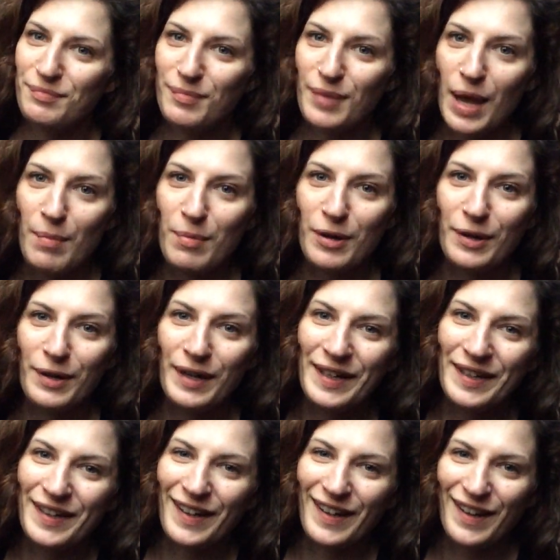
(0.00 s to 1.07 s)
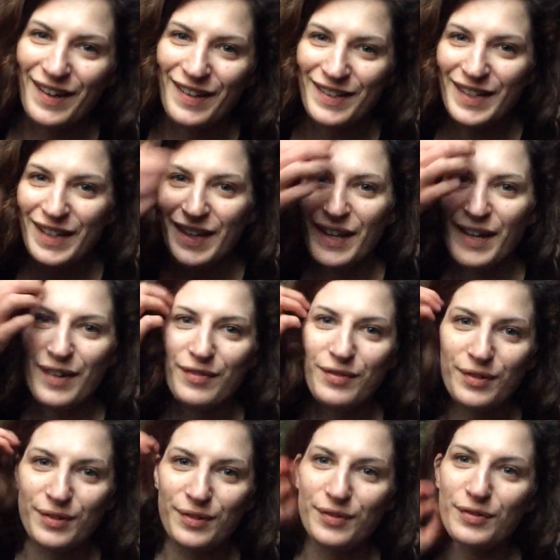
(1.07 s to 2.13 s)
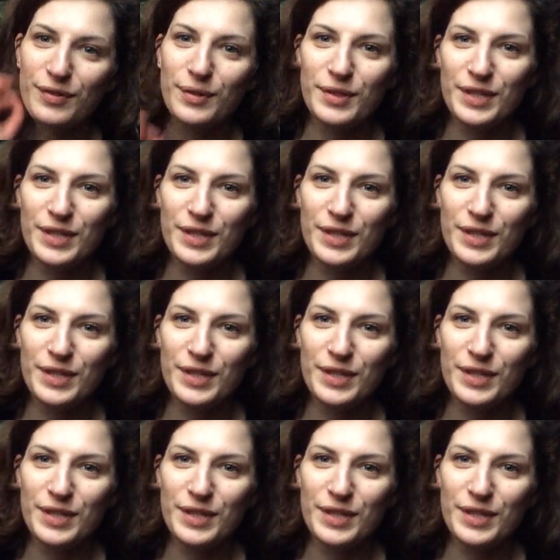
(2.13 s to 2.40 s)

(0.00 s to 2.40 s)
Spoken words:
blubber through